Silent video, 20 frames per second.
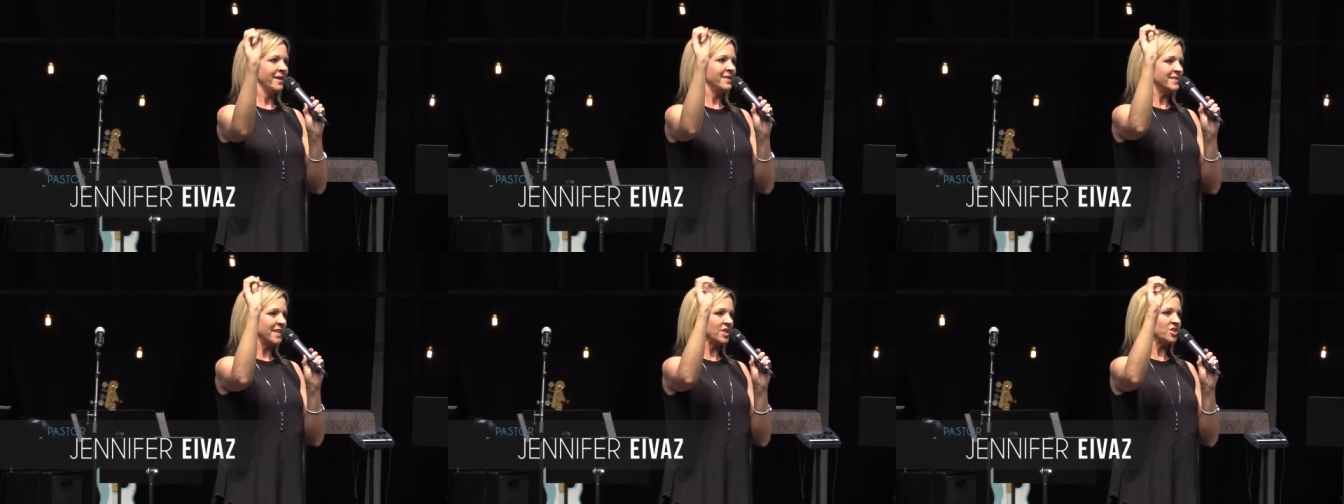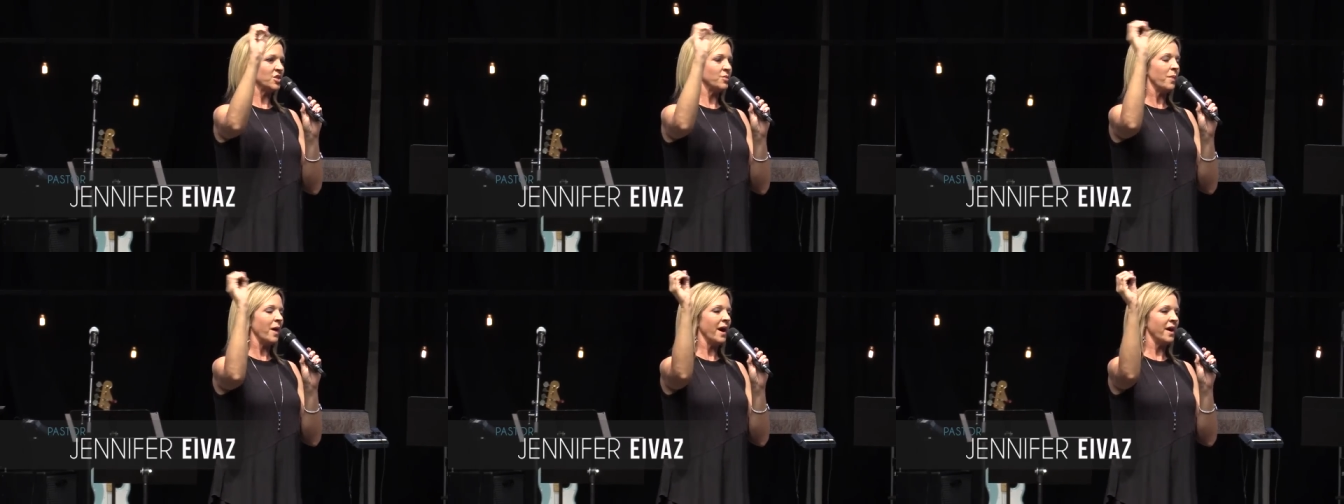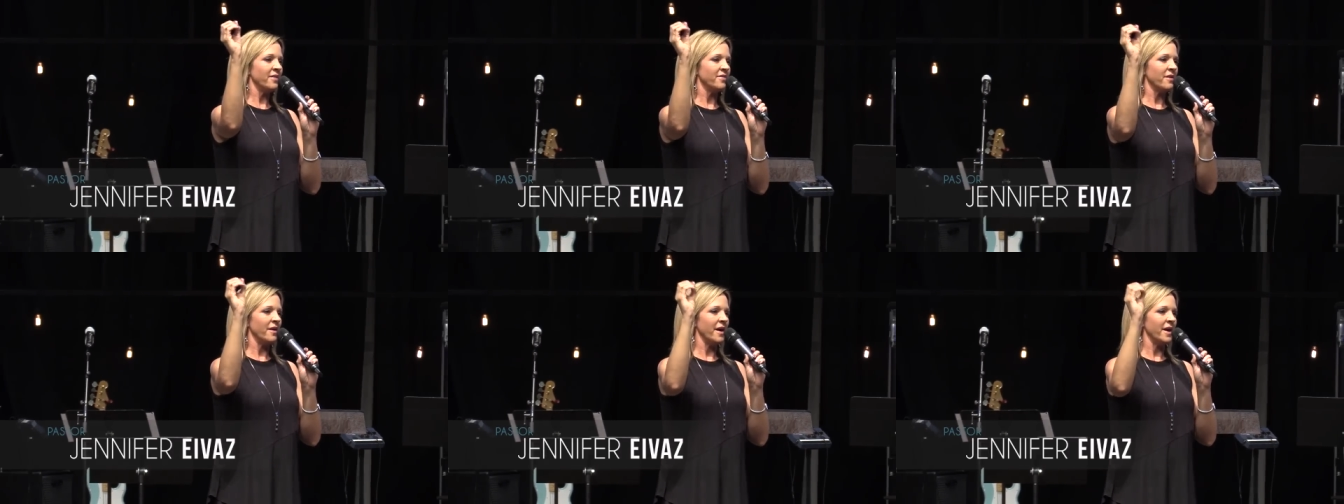It's actually
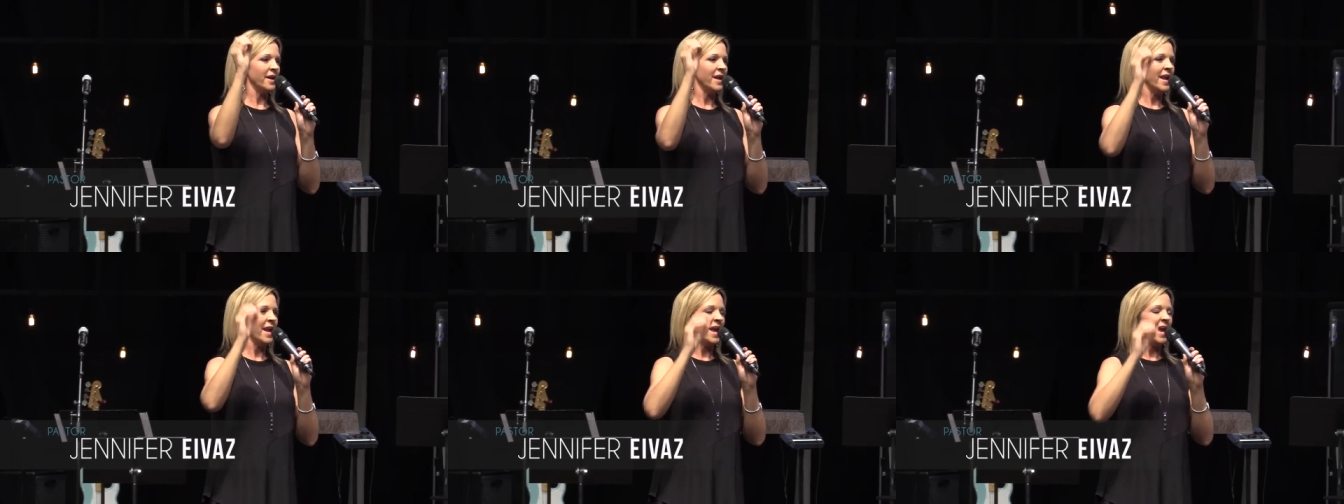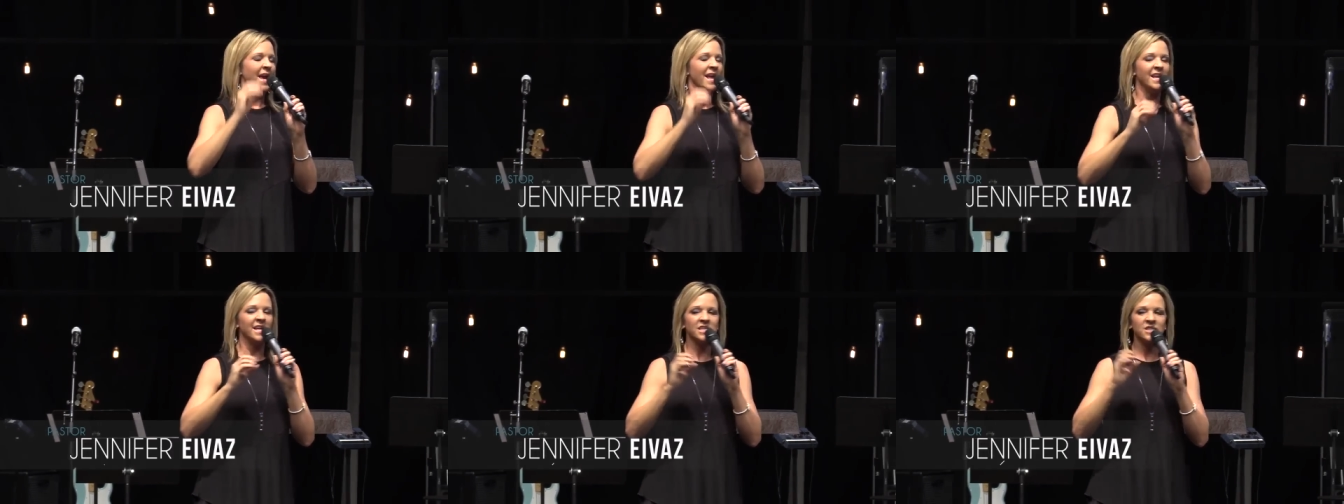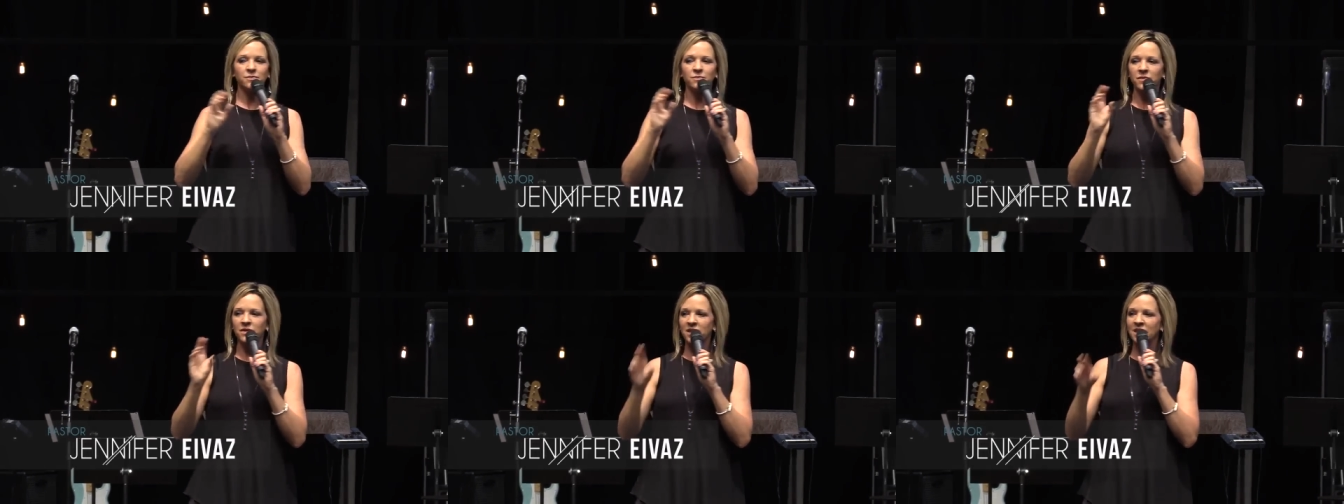python. And
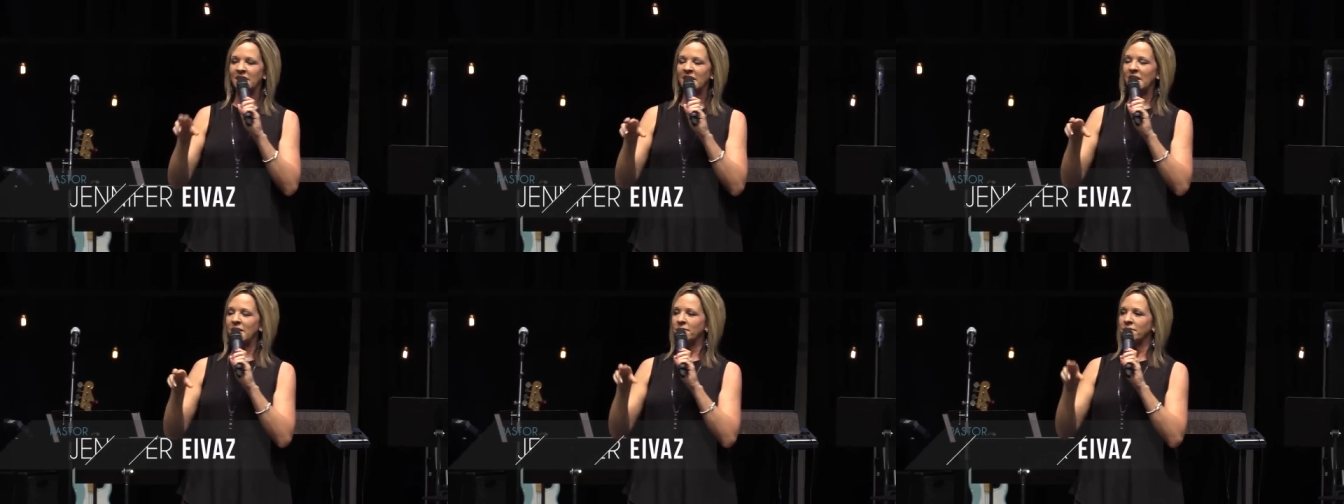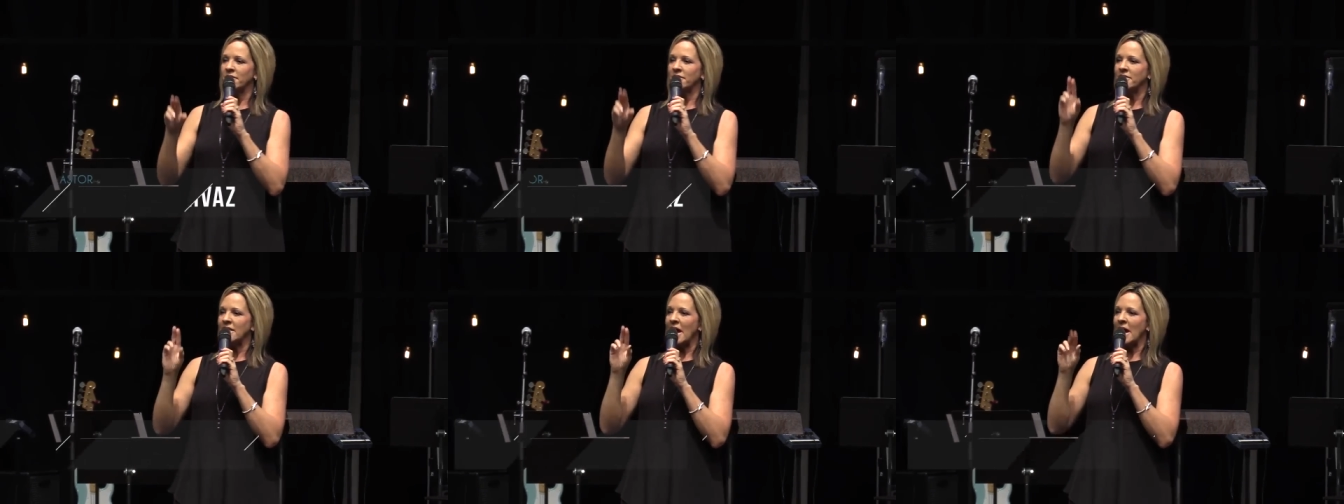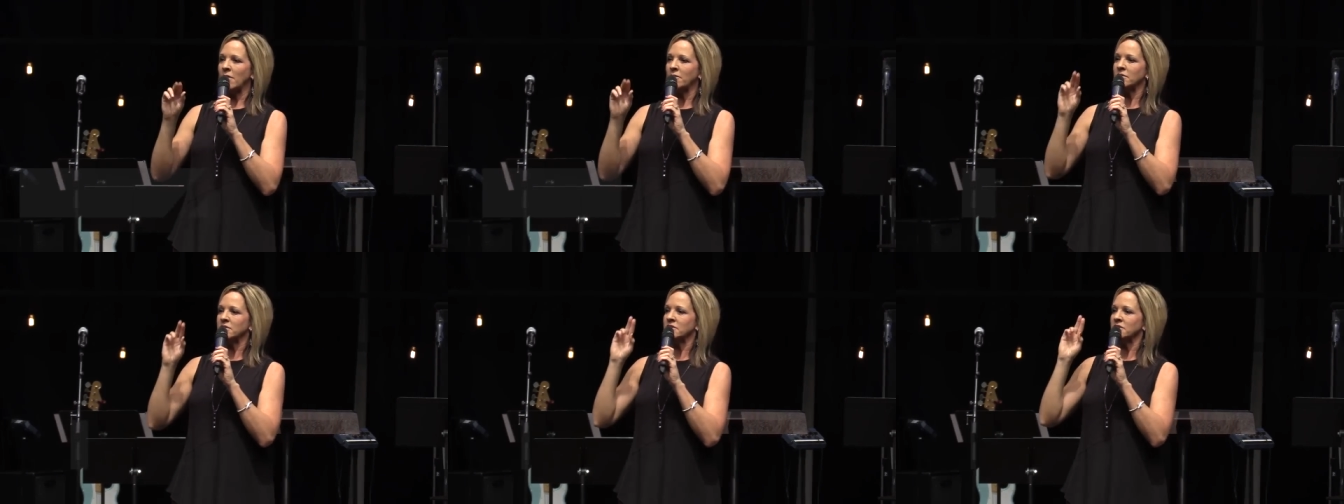it's believed that
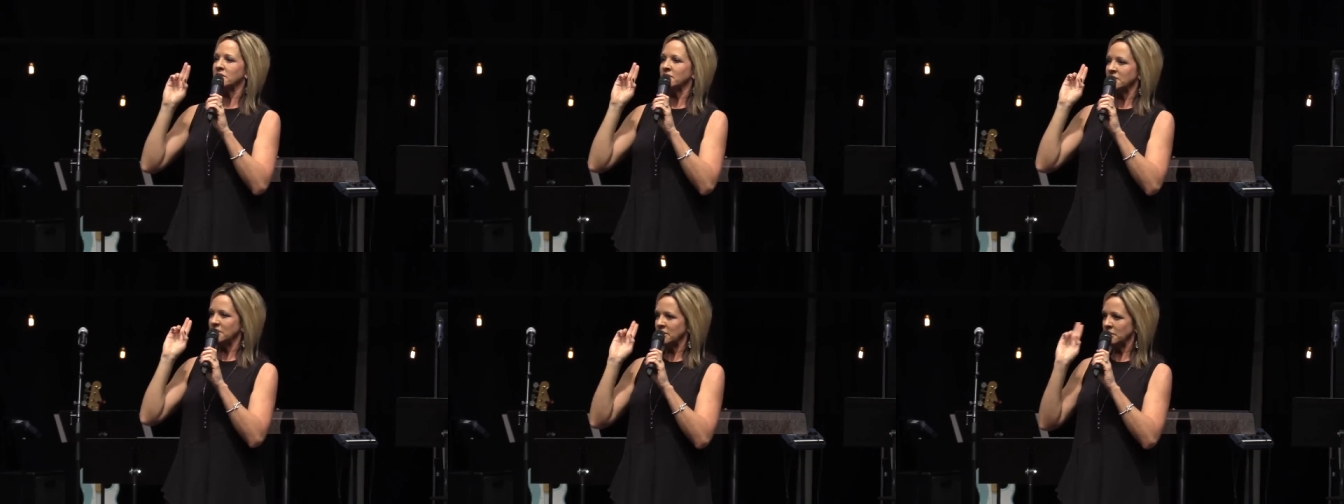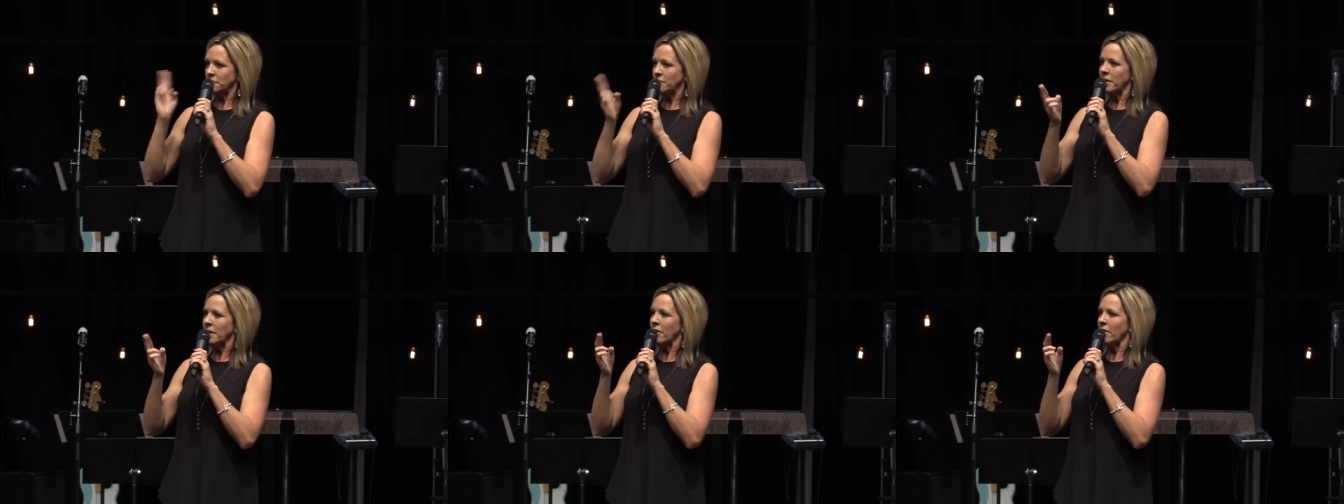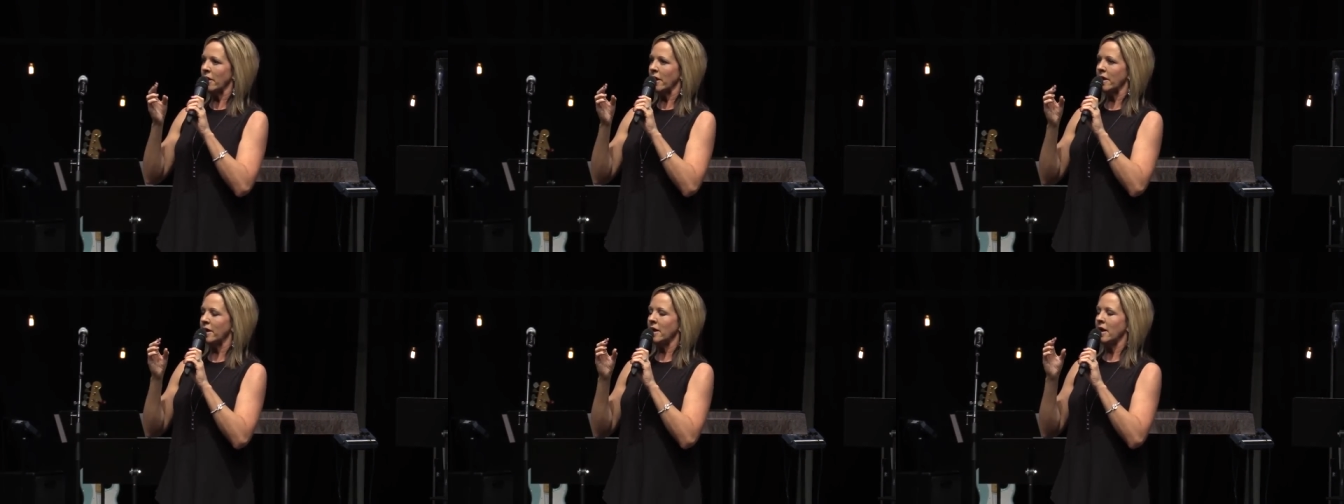that was the
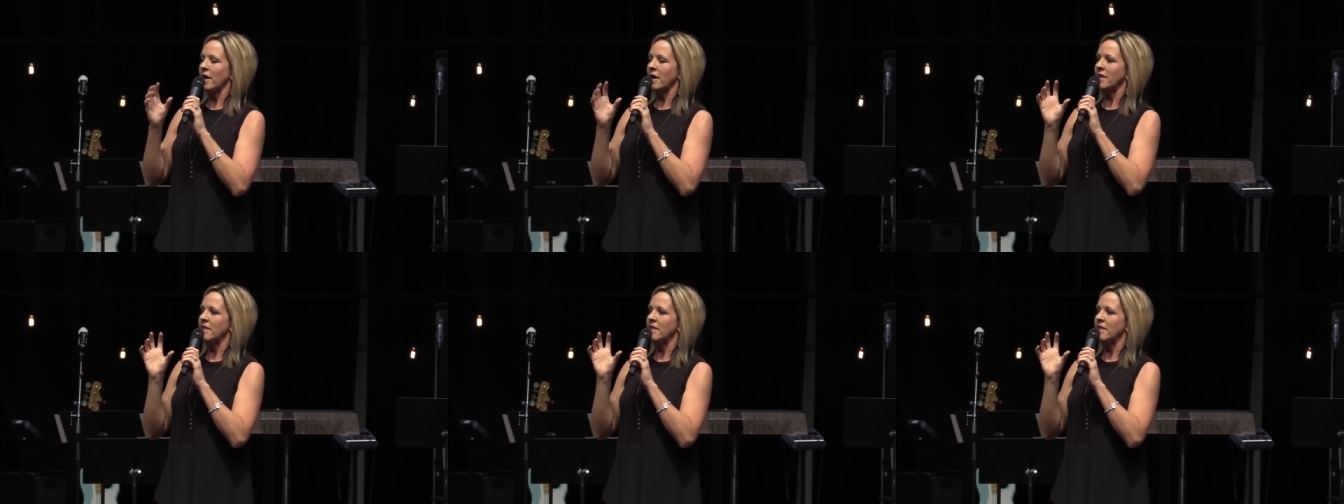spirit,